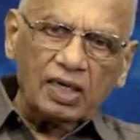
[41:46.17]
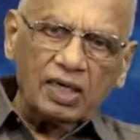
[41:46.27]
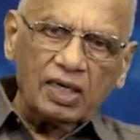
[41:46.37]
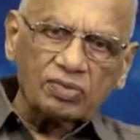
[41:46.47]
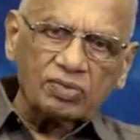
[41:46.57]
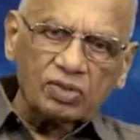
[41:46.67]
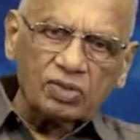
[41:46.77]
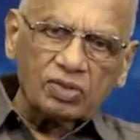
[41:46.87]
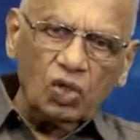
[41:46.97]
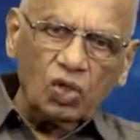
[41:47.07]
And
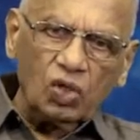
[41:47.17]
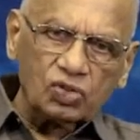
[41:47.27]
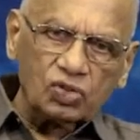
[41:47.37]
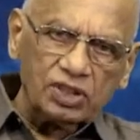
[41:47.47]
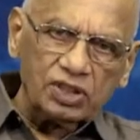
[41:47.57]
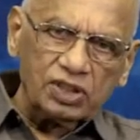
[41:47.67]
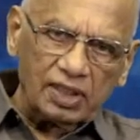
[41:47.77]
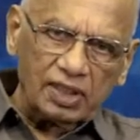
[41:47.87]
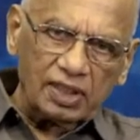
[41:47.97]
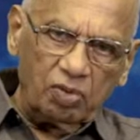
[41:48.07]
you will also
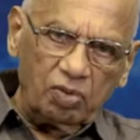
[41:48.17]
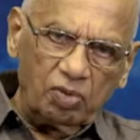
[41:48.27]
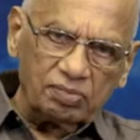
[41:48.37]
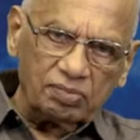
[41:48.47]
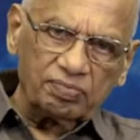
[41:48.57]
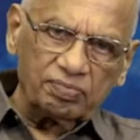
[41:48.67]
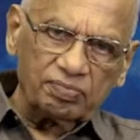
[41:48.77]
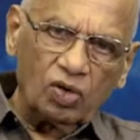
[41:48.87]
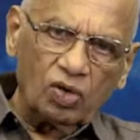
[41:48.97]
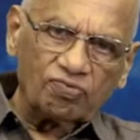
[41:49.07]
see at the bottom
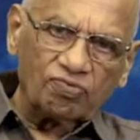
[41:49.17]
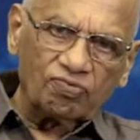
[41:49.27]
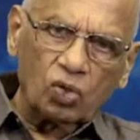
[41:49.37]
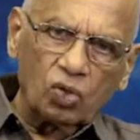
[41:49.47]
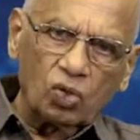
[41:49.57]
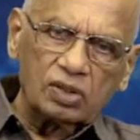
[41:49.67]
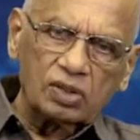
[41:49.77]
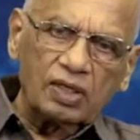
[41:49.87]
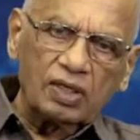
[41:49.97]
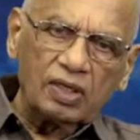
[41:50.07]
on the floor,
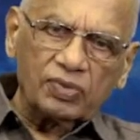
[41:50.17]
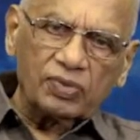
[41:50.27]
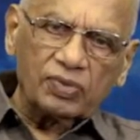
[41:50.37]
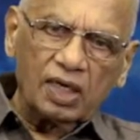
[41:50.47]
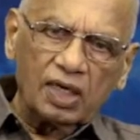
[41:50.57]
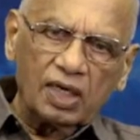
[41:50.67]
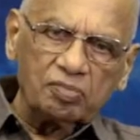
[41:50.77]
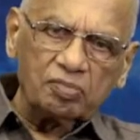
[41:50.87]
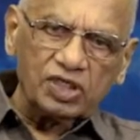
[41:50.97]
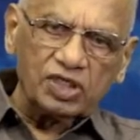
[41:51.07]
the
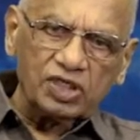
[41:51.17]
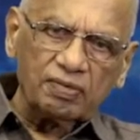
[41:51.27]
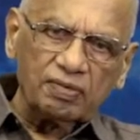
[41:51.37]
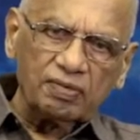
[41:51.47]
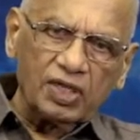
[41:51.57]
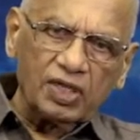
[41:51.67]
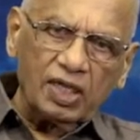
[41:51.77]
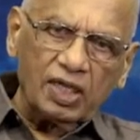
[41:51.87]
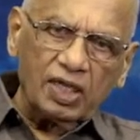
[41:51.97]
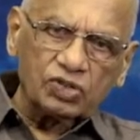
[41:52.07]
heart-lung machine,
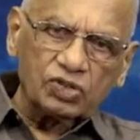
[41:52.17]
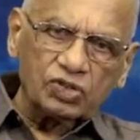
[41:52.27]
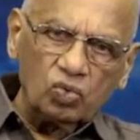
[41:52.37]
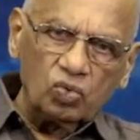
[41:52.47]
and